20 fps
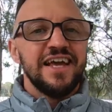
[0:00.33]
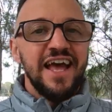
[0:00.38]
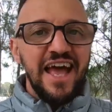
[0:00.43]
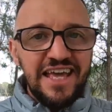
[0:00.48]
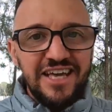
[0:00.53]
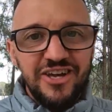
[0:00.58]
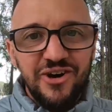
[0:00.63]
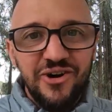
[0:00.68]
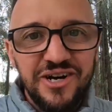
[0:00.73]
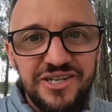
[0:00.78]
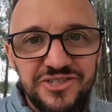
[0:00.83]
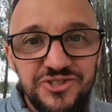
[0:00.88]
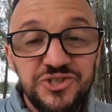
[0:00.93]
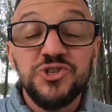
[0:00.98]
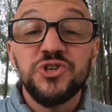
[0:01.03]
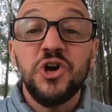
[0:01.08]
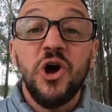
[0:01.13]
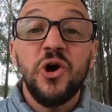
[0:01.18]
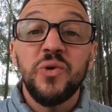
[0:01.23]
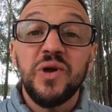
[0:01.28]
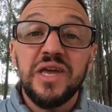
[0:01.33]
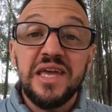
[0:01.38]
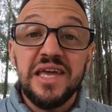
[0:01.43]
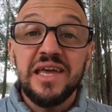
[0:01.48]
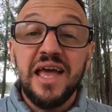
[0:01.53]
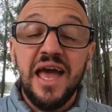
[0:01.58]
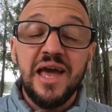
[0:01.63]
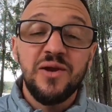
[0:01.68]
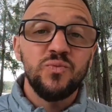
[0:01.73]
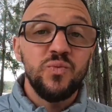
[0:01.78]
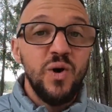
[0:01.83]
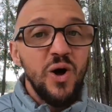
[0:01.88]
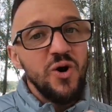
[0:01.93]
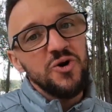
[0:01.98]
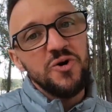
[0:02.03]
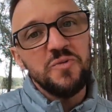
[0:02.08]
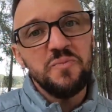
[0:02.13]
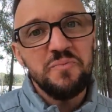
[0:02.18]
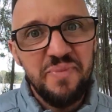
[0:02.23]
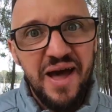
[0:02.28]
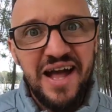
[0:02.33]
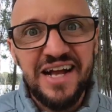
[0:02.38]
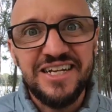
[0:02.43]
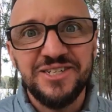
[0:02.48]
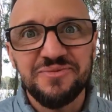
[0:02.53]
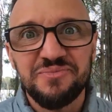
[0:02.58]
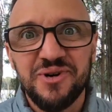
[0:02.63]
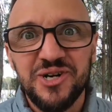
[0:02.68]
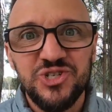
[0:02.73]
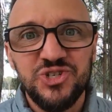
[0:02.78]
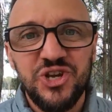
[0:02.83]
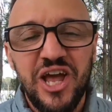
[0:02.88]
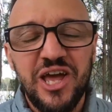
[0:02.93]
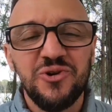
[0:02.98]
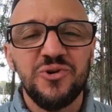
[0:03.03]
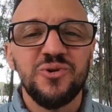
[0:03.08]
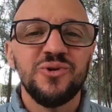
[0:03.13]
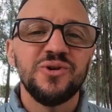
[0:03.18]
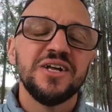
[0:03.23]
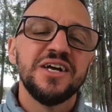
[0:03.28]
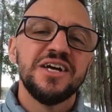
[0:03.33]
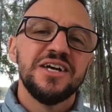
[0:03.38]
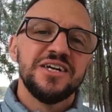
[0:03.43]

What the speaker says: Hey guys, Joe here and welcome back to my channel.